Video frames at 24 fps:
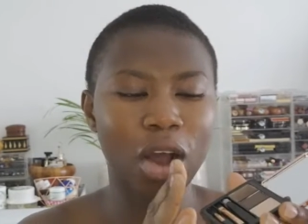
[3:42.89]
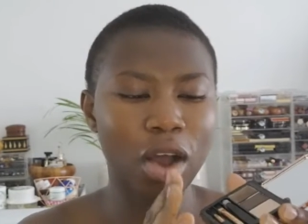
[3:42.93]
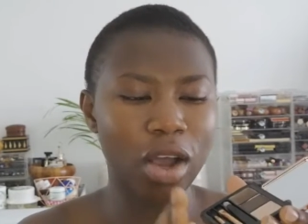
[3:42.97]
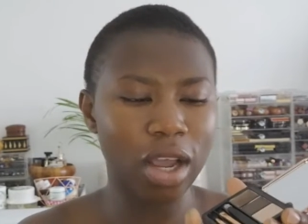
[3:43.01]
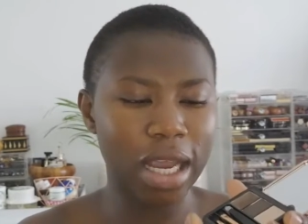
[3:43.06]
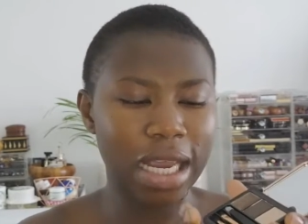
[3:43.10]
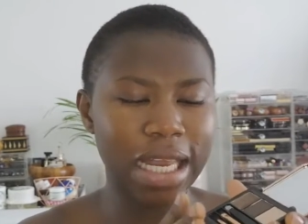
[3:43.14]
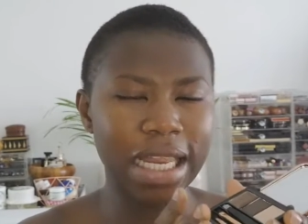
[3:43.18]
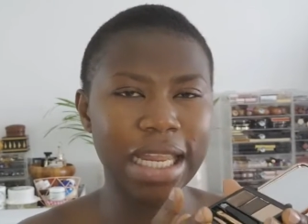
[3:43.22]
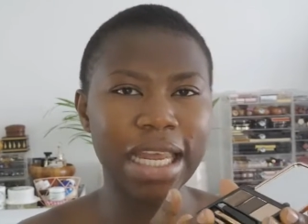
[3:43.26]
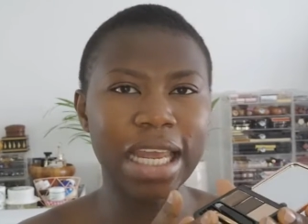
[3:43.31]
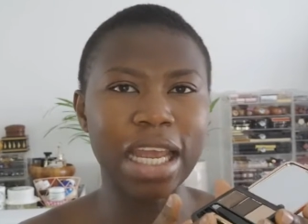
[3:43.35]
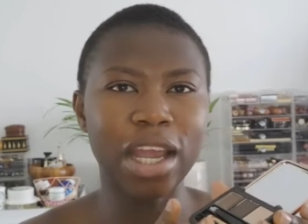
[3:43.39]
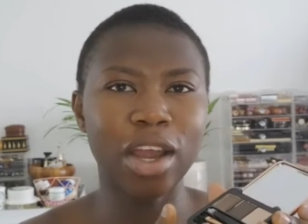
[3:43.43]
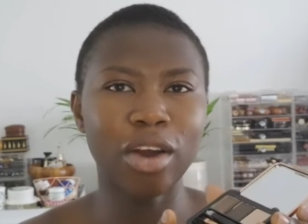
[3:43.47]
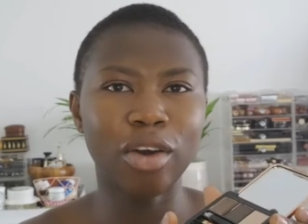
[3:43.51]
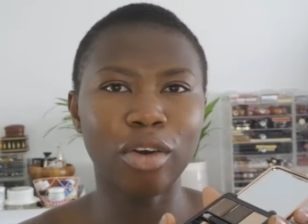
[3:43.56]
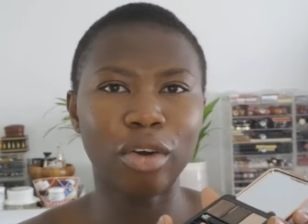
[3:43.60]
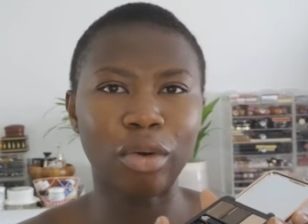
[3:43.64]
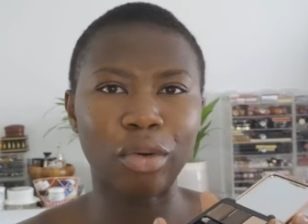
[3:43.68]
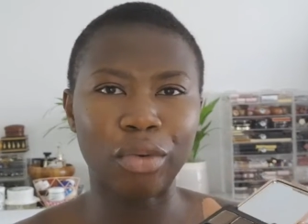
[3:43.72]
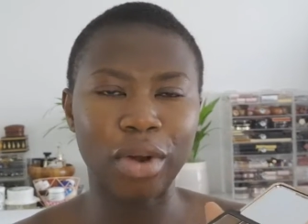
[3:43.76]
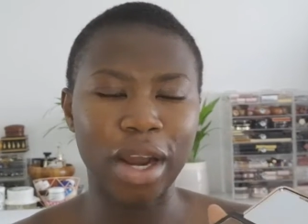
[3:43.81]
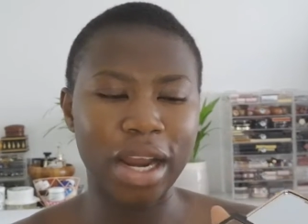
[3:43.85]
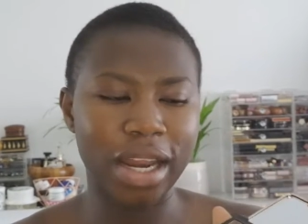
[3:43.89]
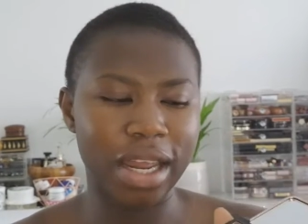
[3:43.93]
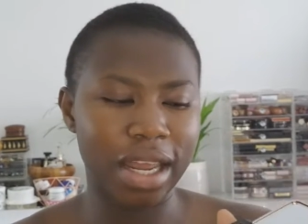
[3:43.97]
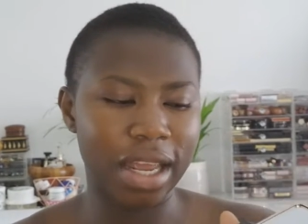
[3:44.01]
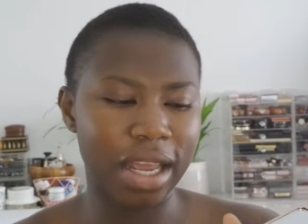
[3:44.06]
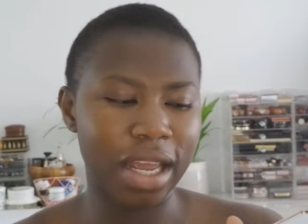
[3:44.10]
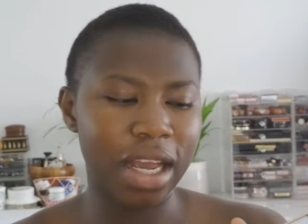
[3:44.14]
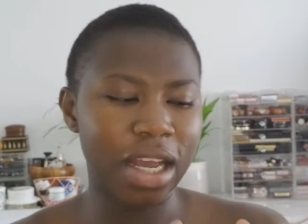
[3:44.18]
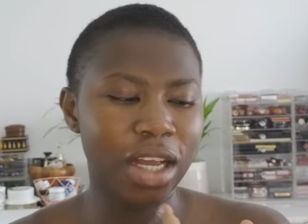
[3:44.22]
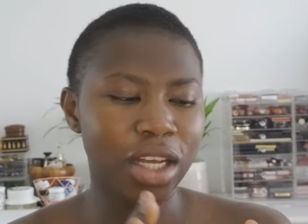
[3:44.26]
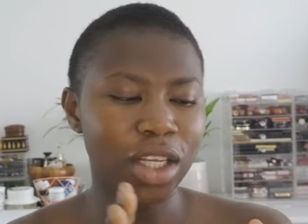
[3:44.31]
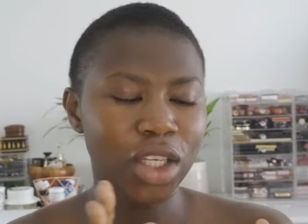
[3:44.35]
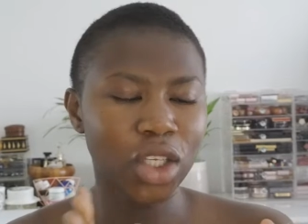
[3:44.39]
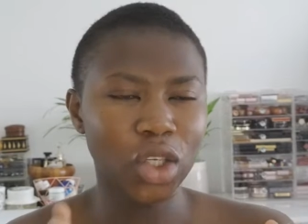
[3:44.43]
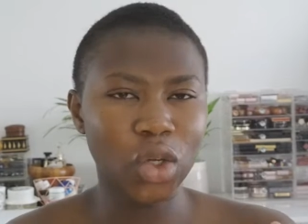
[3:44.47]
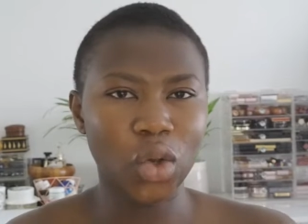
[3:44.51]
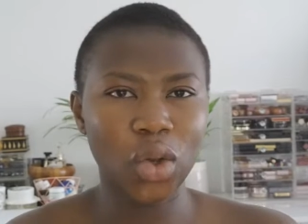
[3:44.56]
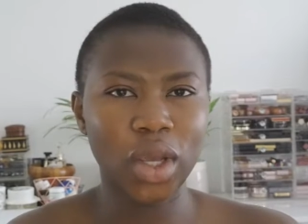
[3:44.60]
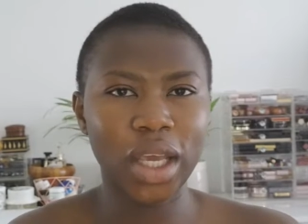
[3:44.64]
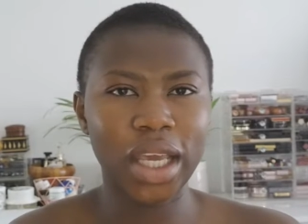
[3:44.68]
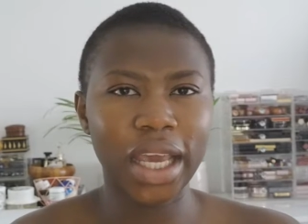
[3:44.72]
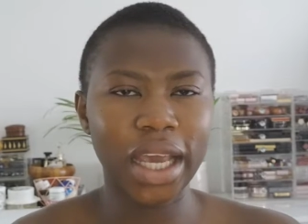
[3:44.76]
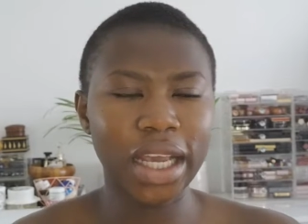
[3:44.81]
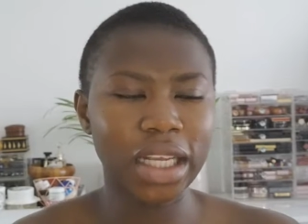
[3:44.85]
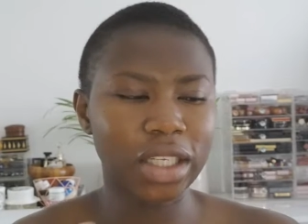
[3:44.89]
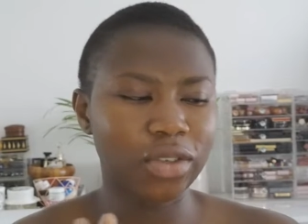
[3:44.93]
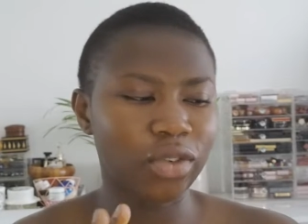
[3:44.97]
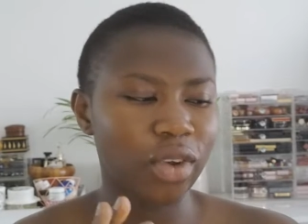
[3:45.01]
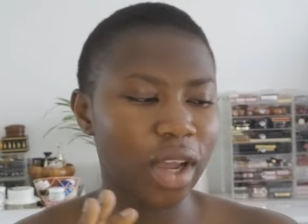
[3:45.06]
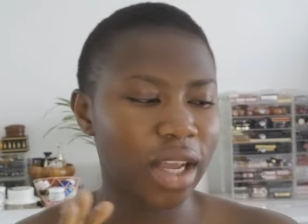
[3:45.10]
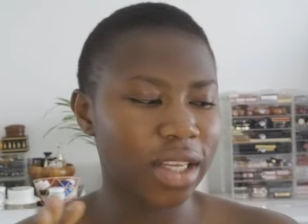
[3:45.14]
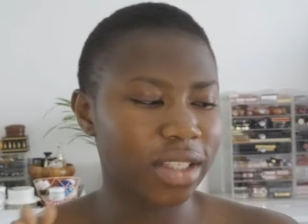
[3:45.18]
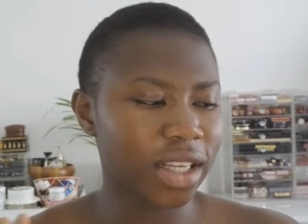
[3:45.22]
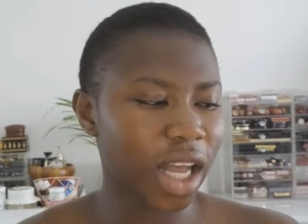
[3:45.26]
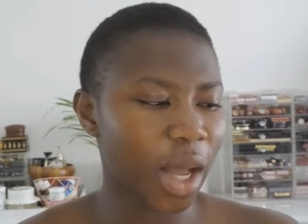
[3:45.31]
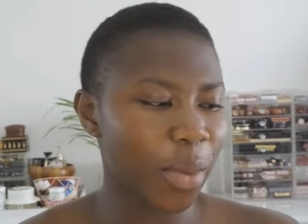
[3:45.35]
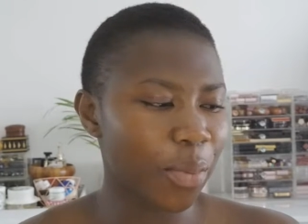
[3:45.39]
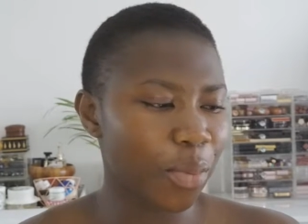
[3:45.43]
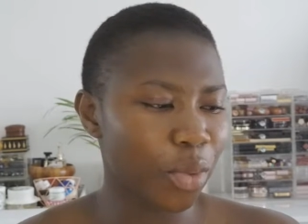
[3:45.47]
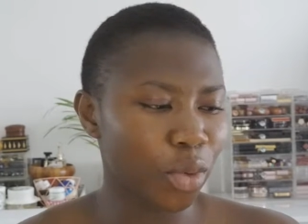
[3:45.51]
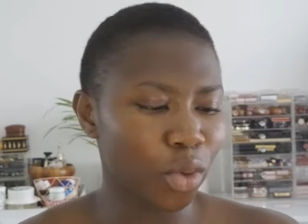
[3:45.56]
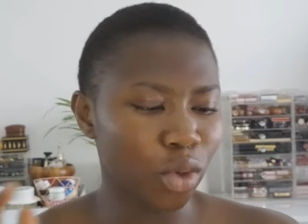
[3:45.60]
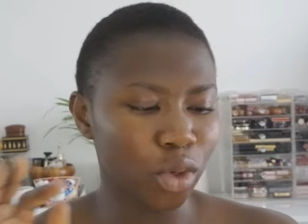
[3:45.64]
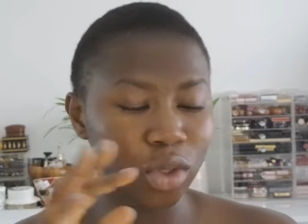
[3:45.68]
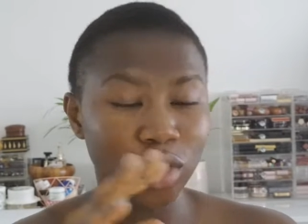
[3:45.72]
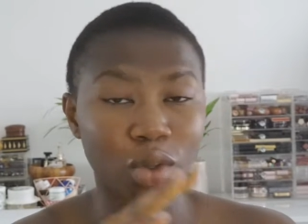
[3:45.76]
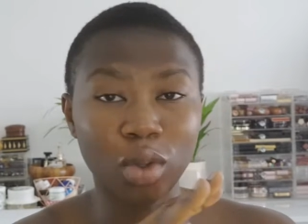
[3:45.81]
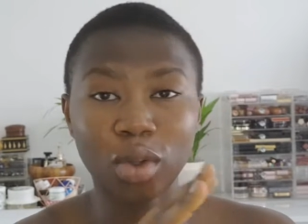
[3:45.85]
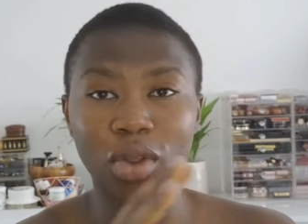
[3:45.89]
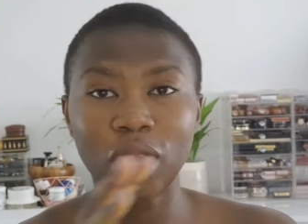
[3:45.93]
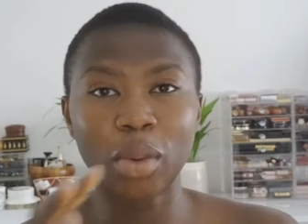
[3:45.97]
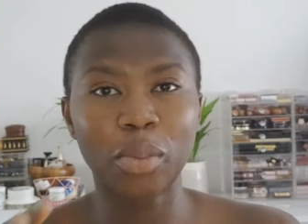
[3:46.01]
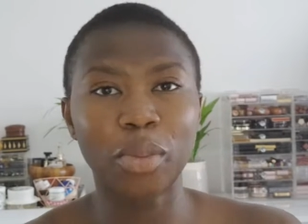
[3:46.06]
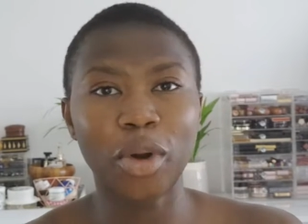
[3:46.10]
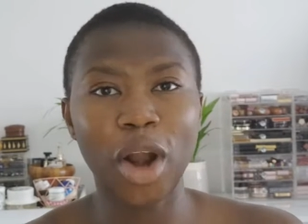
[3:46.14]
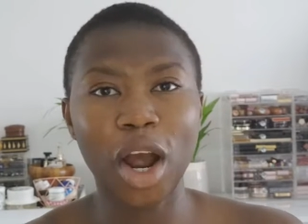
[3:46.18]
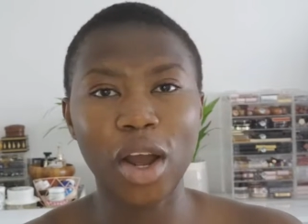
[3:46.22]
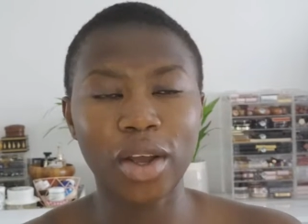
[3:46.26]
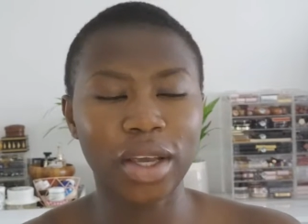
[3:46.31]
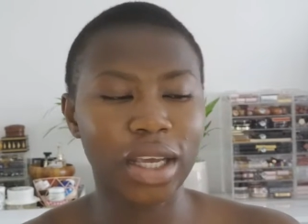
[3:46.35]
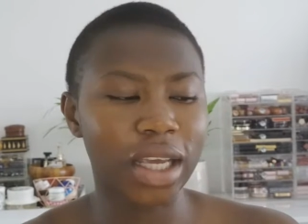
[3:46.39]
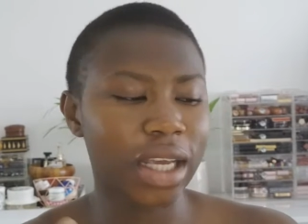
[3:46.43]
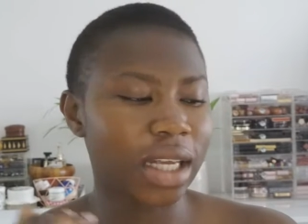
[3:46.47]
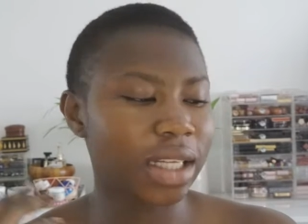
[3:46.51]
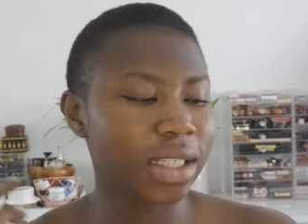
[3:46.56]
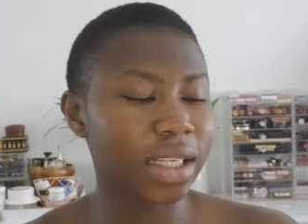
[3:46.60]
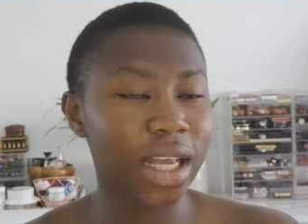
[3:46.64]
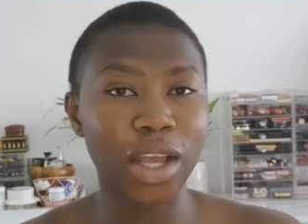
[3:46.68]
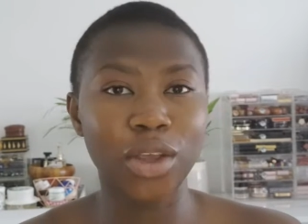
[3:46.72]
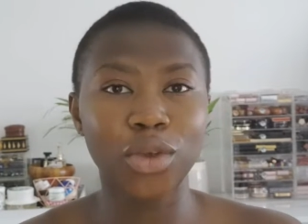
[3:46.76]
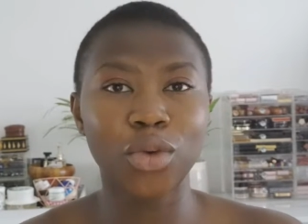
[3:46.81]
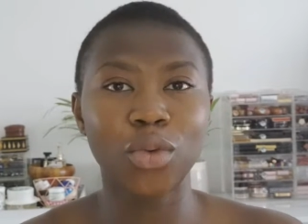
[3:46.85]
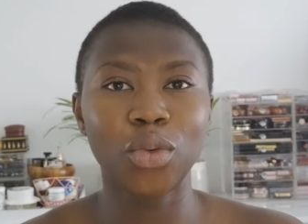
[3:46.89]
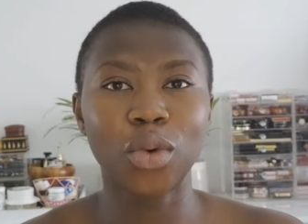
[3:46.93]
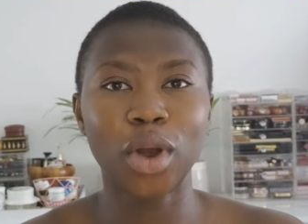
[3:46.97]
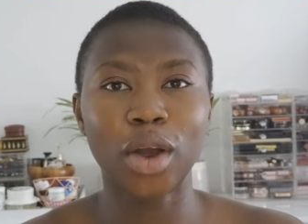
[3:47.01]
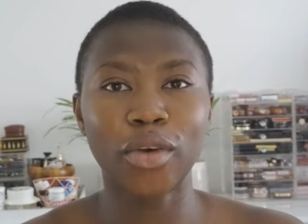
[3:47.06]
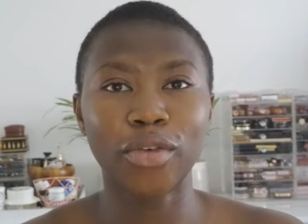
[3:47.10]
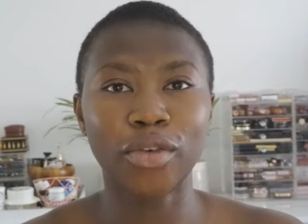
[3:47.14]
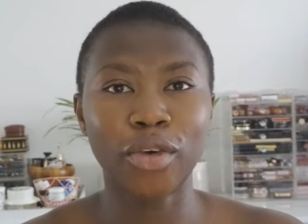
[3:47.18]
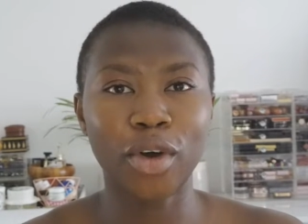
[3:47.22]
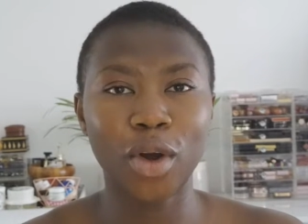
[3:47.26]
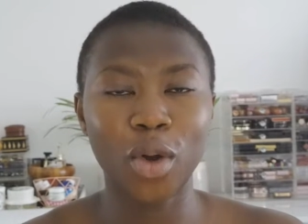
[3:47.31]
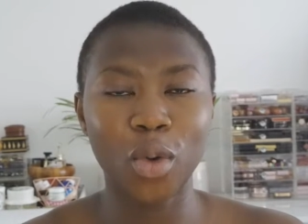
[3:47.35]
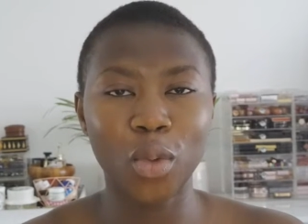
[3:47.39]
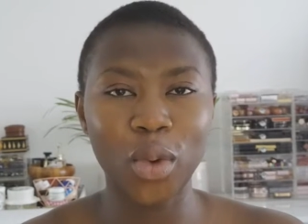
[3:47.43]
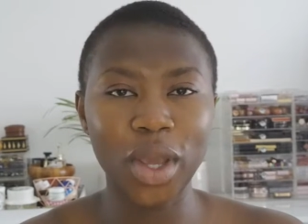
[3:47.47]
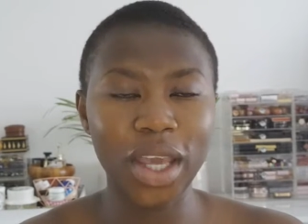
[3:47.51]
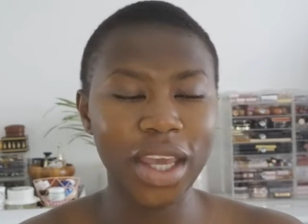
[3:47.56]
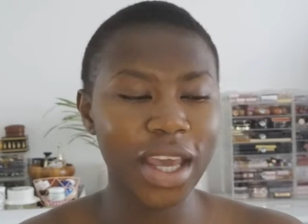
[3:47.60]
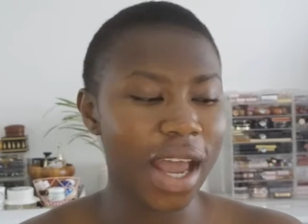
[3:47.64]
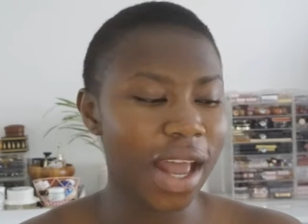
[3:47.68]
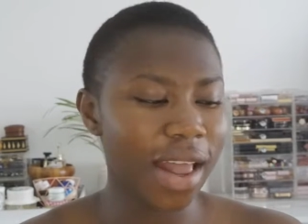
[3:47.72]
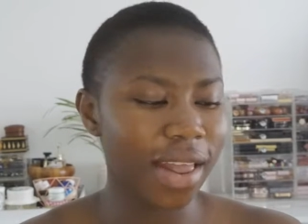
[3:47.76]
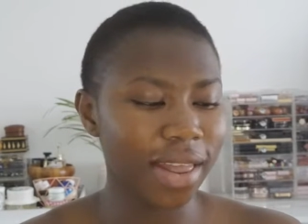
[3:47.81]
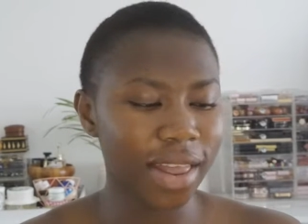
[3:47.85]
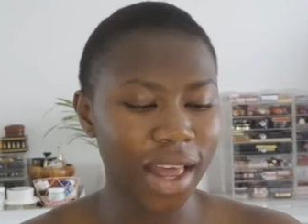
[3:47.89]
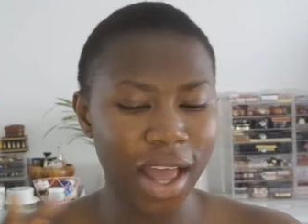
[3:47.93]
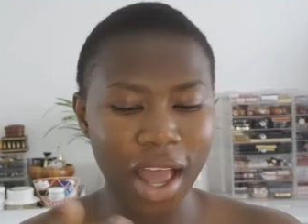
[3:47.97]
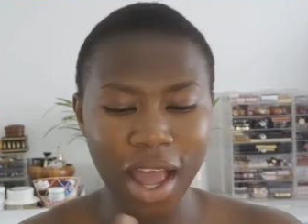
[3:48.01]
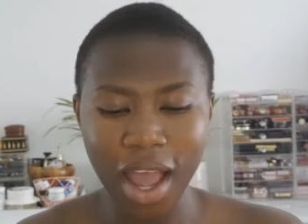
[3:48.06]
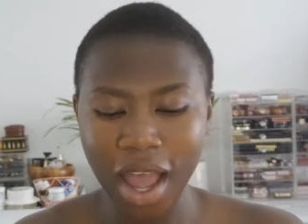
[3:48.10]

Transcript: in here already. So in case, for example, you took the brow kit and you work for a weekend